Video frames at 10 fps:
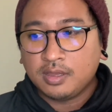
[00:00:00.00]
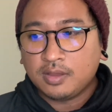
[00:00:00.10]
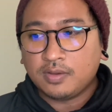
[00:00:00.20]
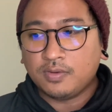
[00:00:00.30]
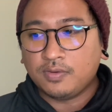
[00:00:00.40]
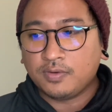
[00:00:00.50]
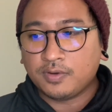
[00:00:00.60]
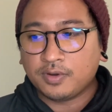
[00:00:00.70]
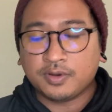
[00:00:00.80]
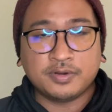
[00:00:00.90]

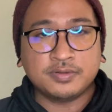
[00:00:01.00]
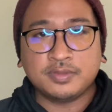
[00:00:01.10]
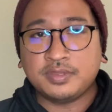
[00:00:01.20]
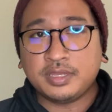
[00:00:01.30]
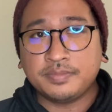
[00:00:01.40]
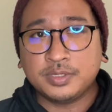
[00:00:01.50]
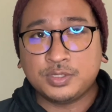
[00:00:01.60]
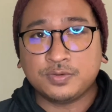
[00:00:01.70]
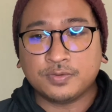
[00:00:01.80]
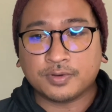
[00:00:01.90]
or the
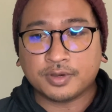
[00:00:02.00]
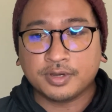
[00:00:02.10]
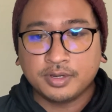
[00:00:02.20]
immature.